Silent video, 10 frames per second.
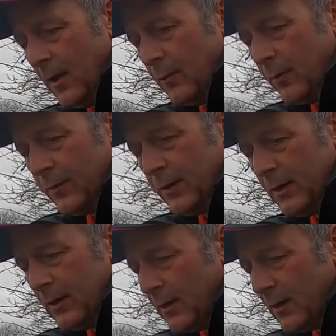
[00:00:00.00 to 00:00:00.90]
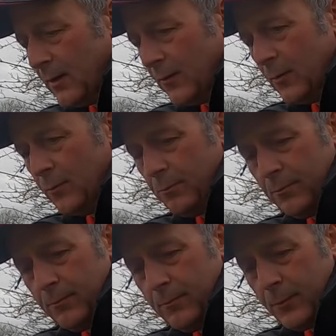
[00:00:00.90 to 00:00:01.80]
But the
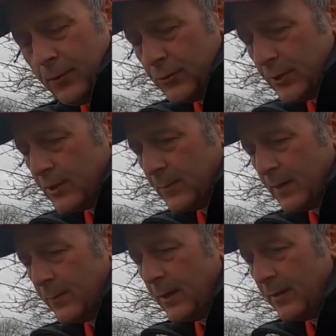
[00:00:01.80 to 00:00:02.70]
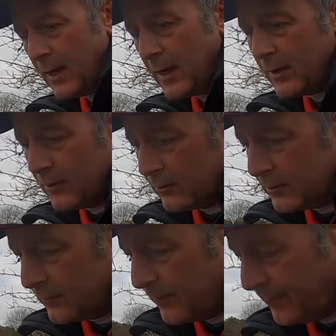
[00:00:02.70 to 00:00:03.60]
crushed expander bait that I use